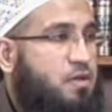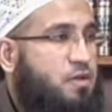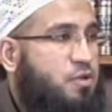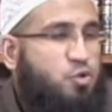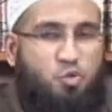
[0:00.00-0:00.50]

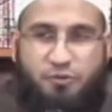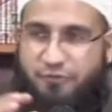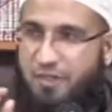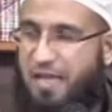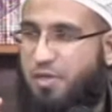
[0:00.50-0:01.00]
to
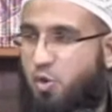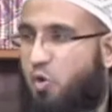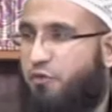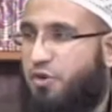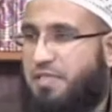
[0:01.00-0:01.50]
reflect
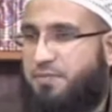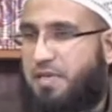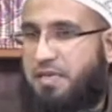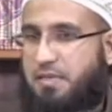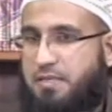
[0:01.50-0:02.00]
over its meanings.
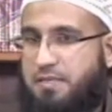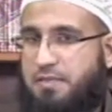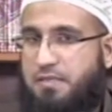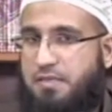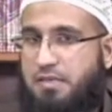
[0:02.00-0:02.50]

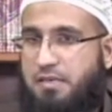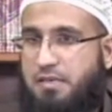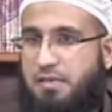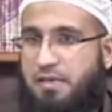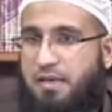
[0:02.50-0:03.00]

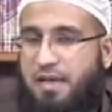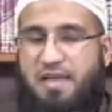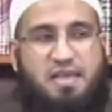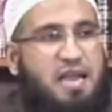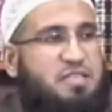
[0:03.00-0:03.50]
And
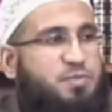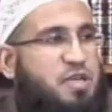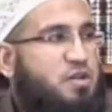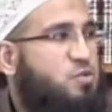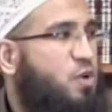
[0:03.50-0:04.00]
that is
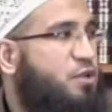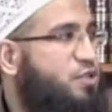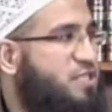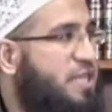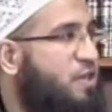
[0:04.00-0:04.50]
because when you
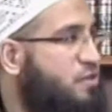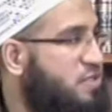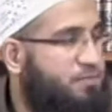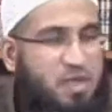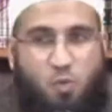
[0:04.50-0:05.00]
just hear
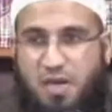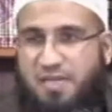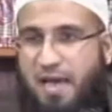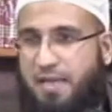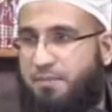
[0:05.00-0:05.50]
something one
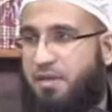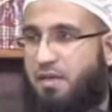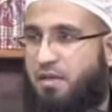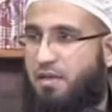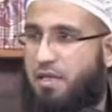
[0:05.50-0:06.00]
time,
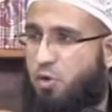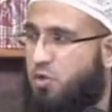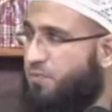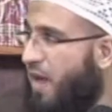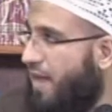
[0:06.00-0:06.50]
it goes
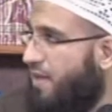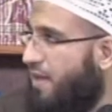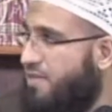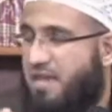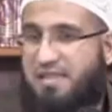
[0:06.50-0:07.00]
by
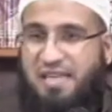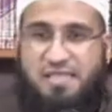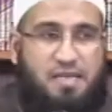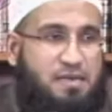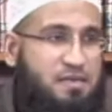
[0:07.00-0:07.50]
and then that's
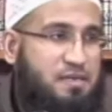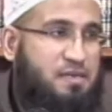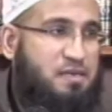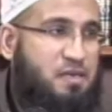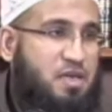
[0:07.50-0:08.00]
it.
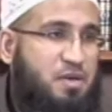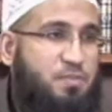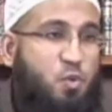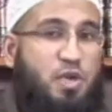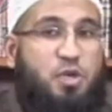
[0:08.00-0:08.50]
But
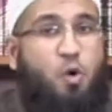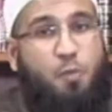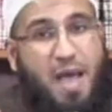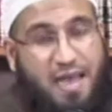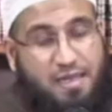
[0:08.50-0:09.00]
when you go
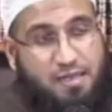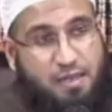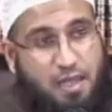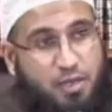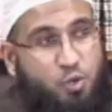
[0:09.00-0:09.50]
back
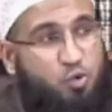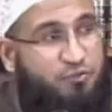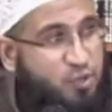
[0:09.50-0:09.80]
and you review